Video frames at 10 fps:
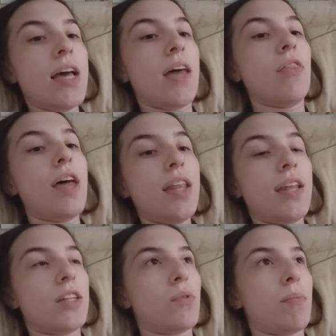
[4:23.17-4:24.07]
And then
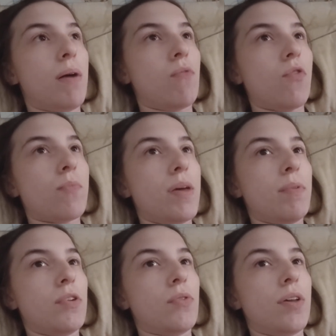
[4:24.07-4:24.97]
that's when Mom woke me up
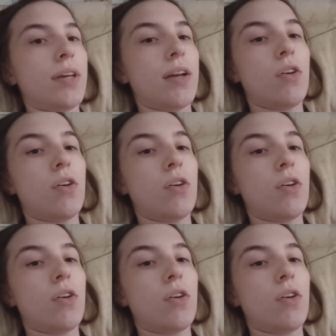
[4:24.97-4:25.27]
and do all that.